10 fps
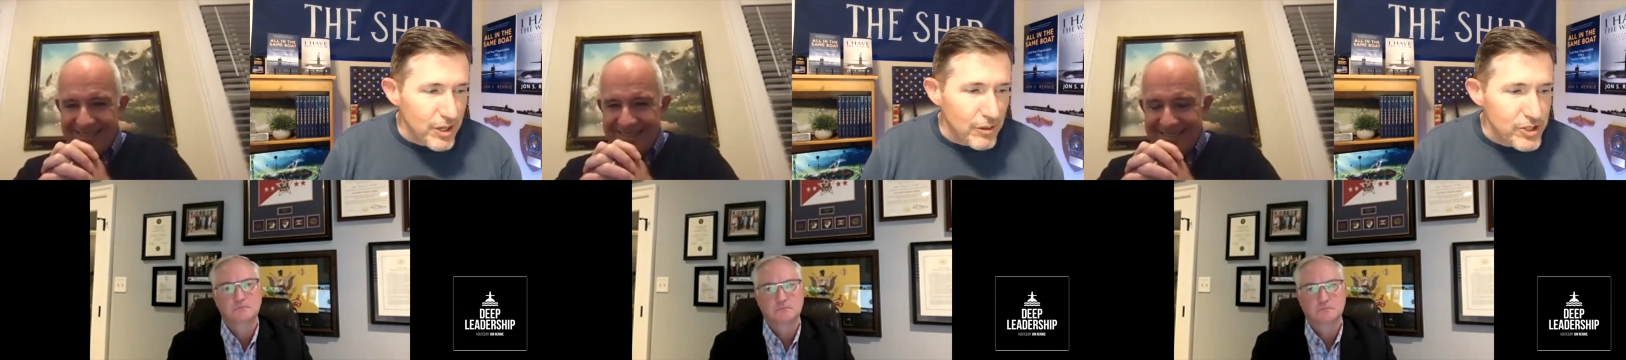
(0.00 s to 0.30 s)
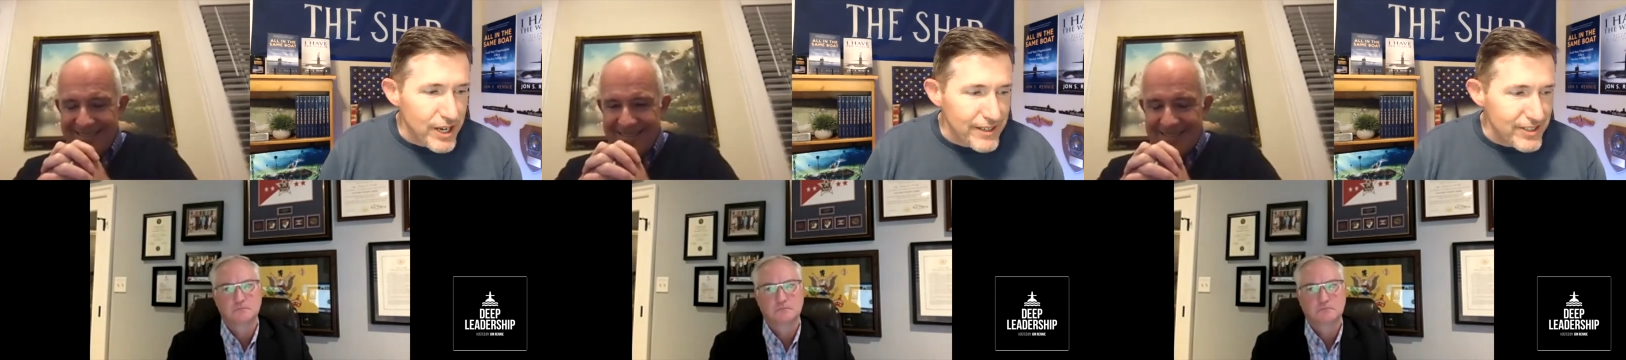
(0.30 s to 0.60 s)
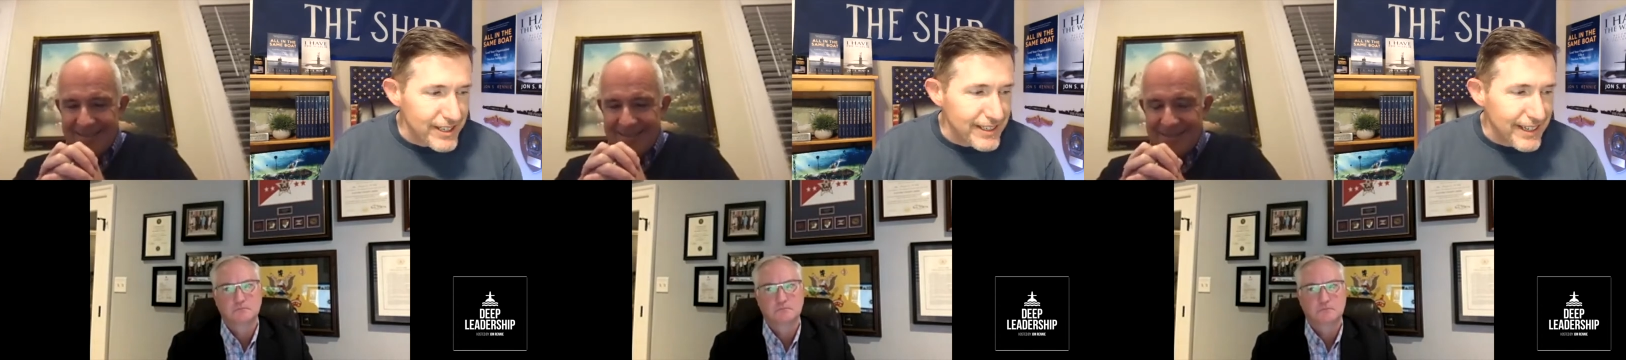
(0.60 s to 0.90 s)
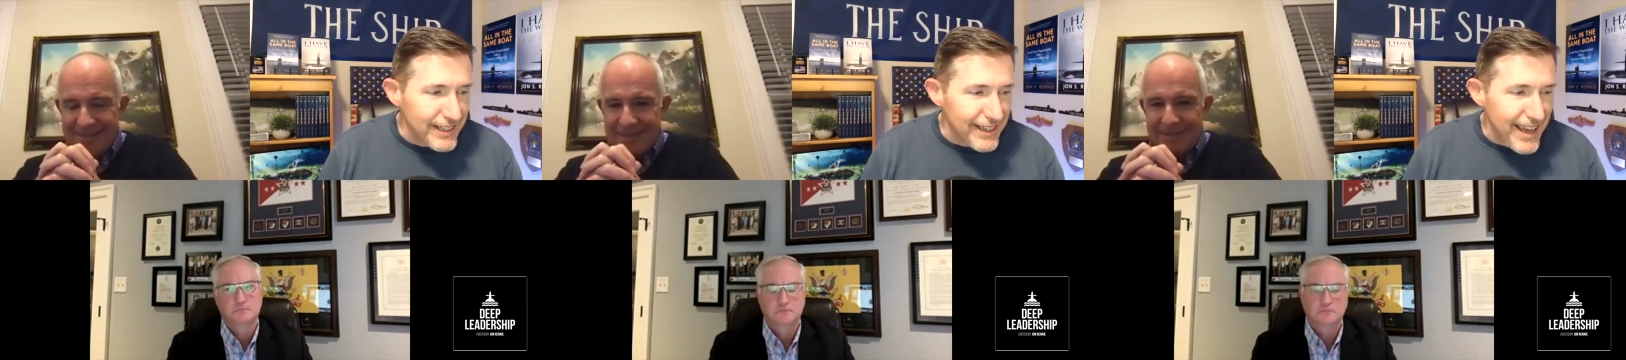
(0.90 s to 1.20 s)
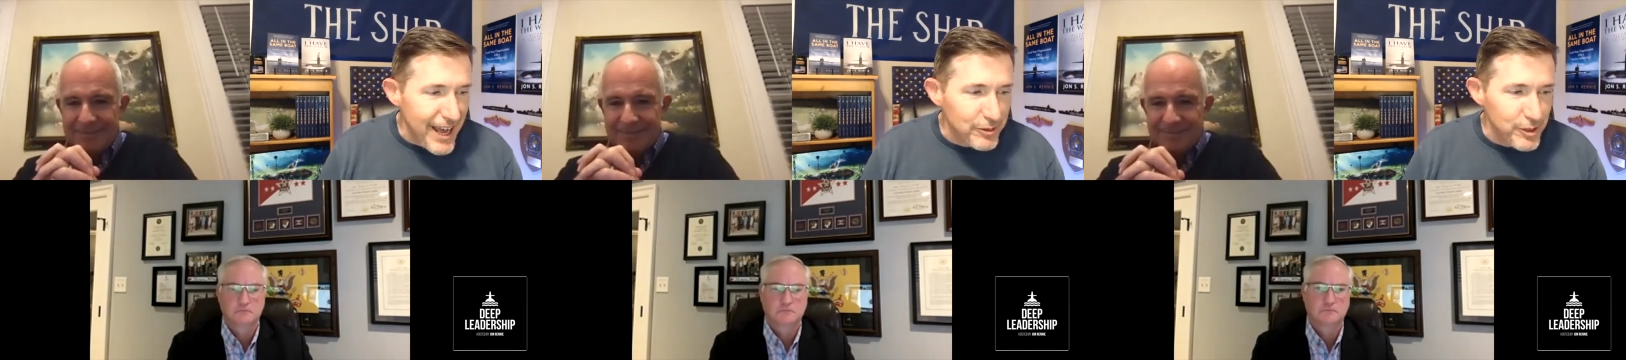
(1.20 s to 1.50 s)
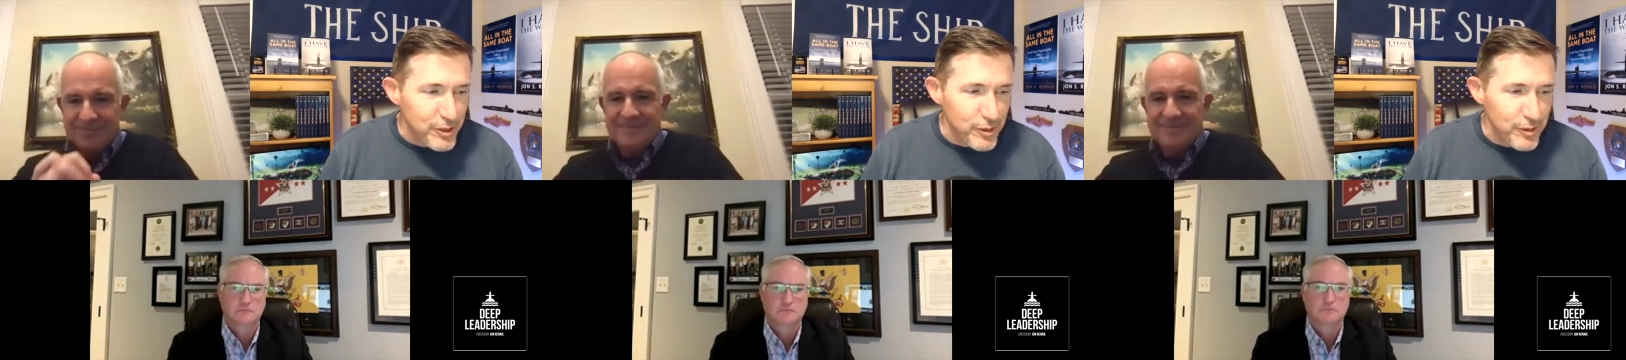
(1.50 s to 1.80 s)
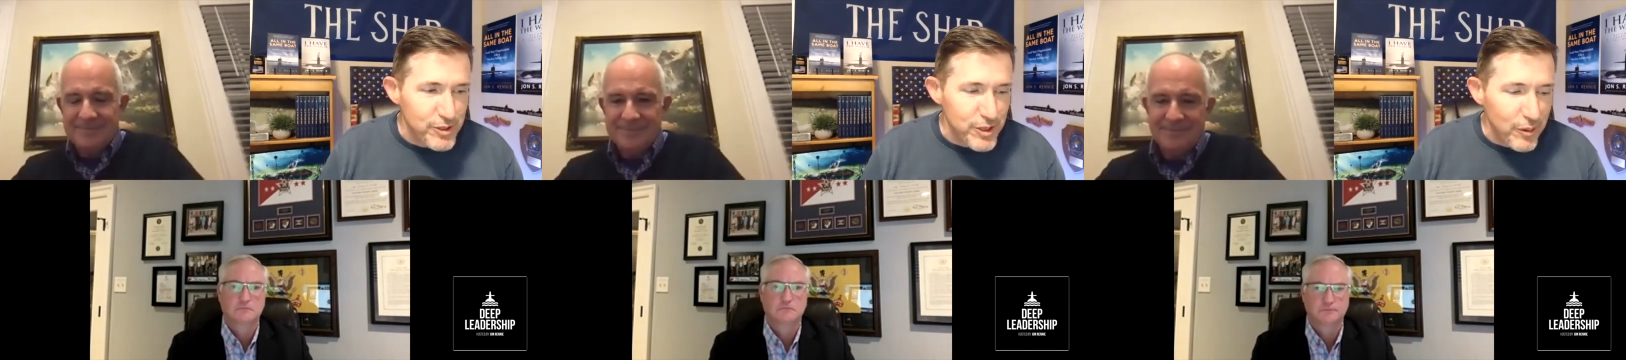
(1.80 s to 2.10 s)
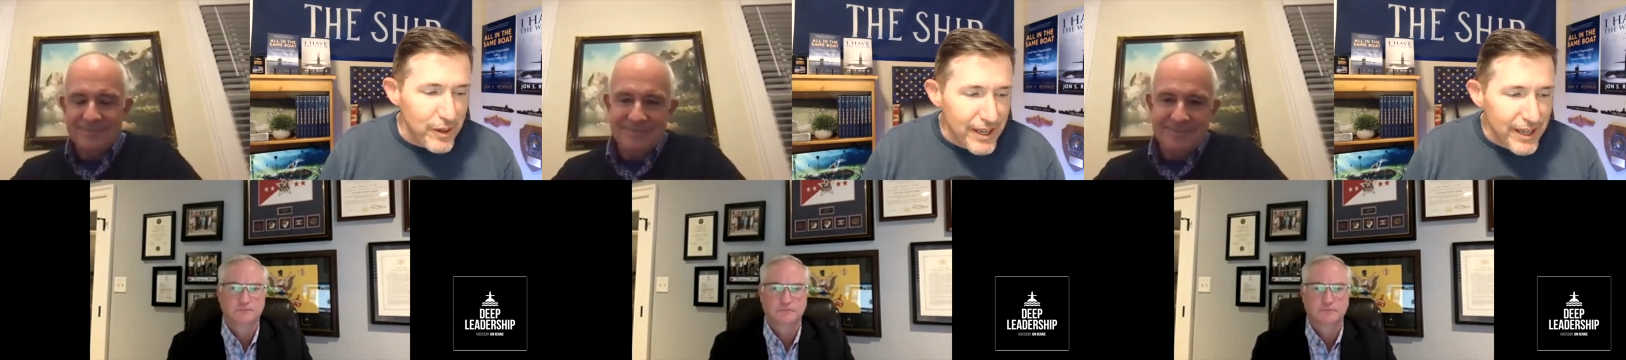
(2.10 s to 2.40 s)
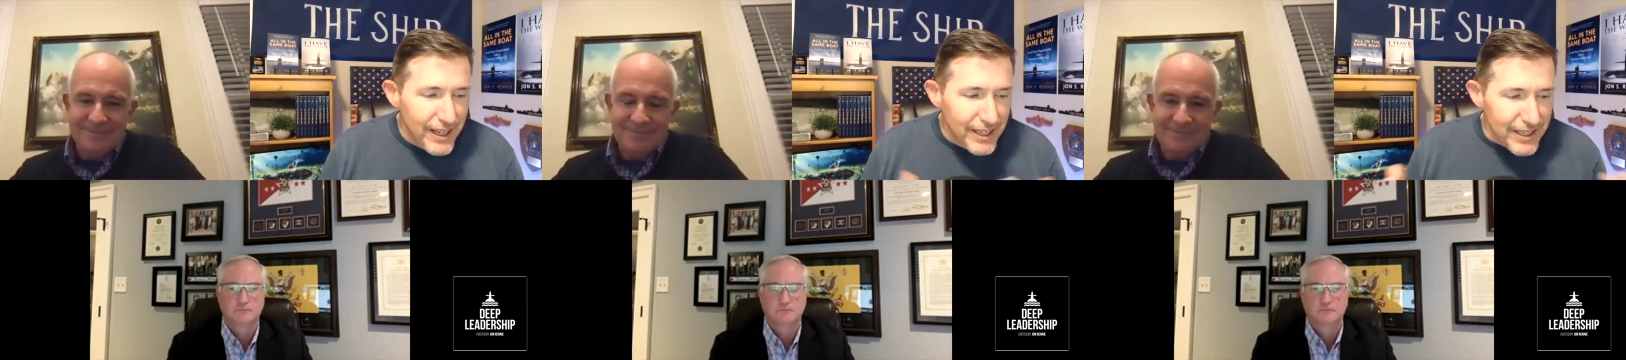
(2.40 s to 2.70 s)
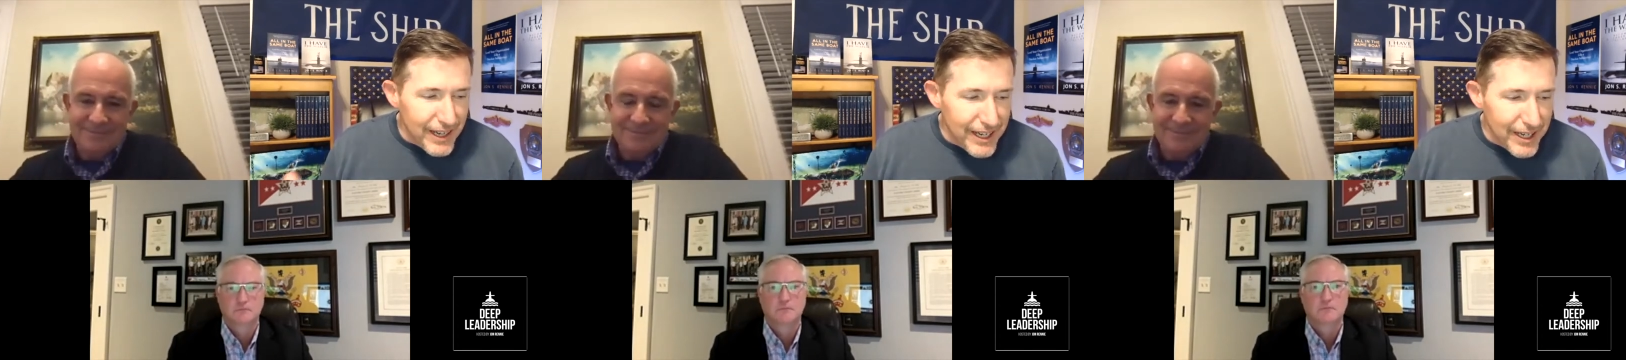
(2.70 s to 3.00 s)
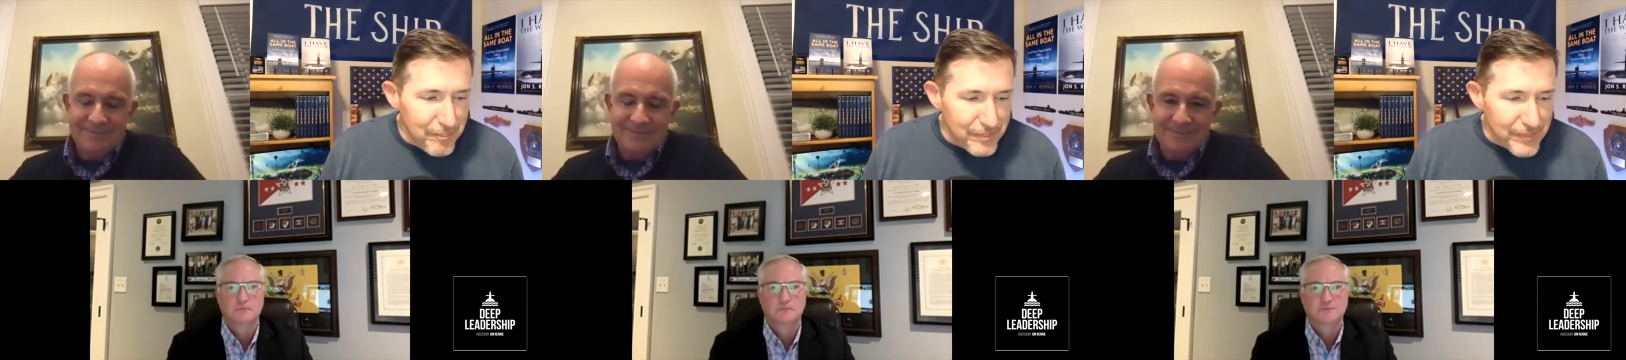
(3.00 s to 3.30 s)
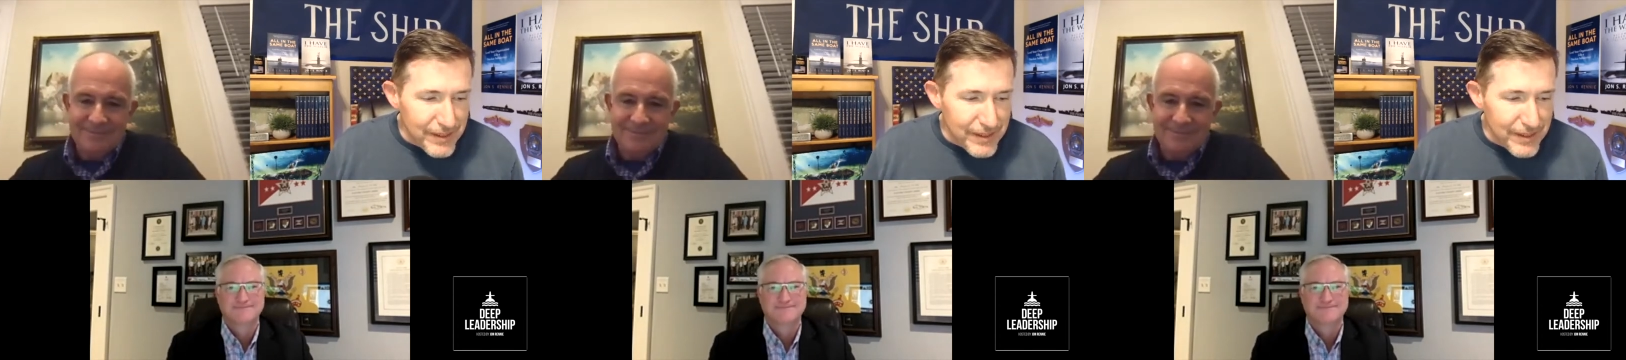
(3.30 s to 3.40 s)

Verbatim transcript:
Speaker 1: called "Changing uh, Altitude." So, um,